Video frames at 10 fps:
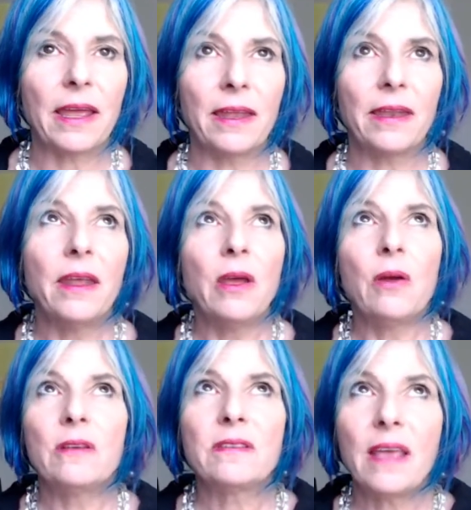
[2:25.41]
And
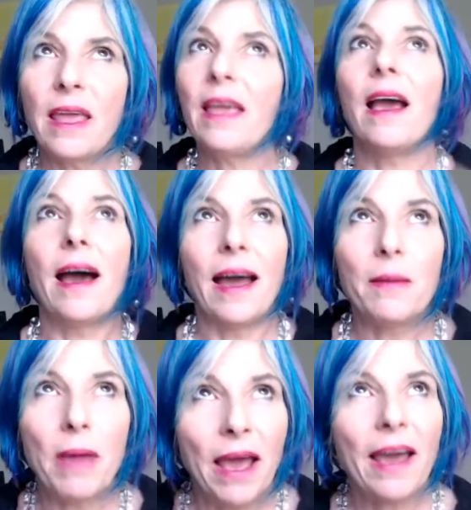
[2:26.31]
saying,
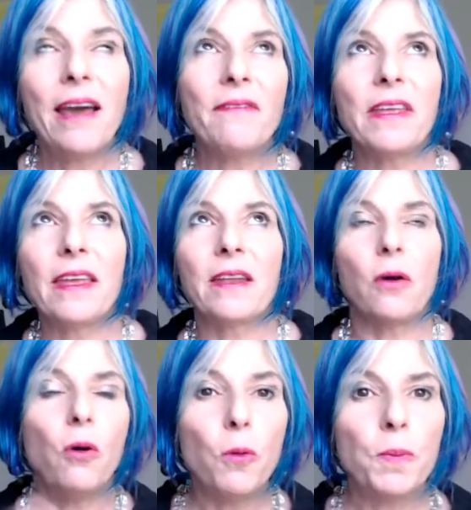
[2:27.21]
I'm having it
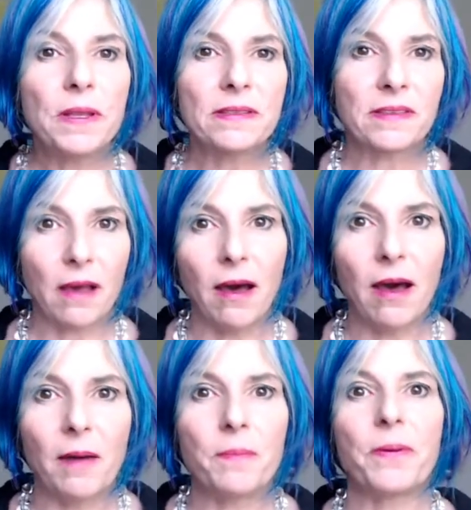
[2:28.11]
opens
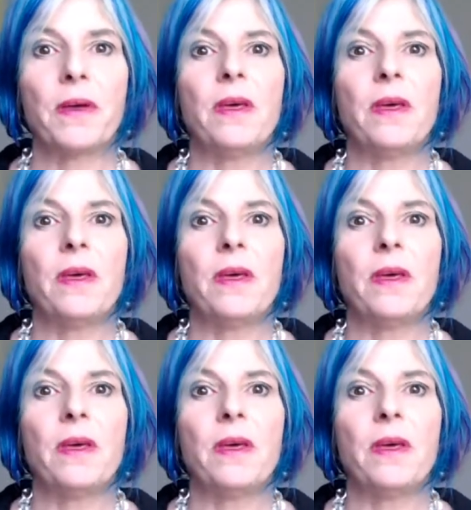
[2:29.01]
up